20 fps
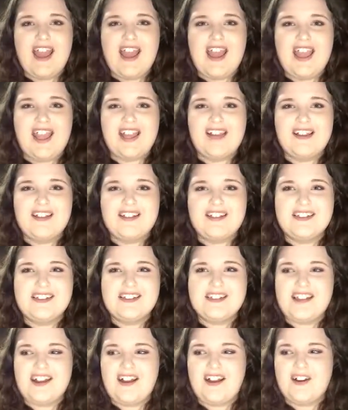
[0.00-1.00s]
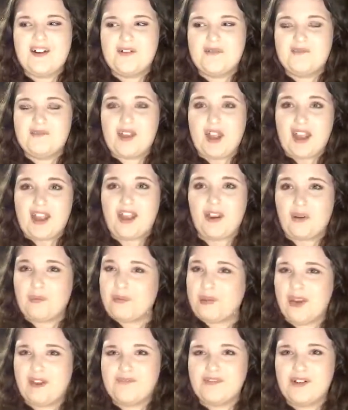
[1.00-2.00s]
and I hope
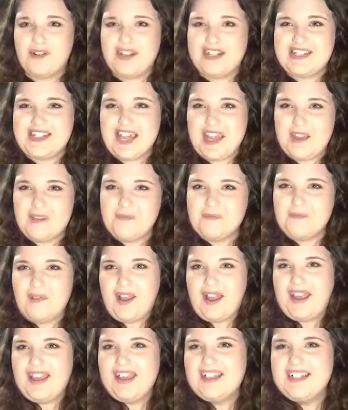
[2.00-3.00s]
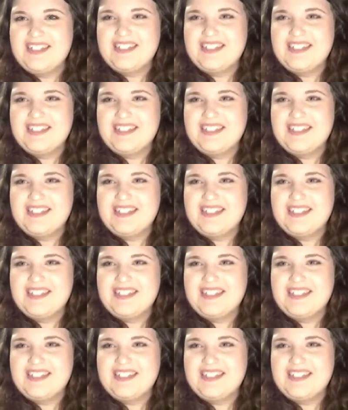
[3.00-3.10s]
you have a great day. Bye.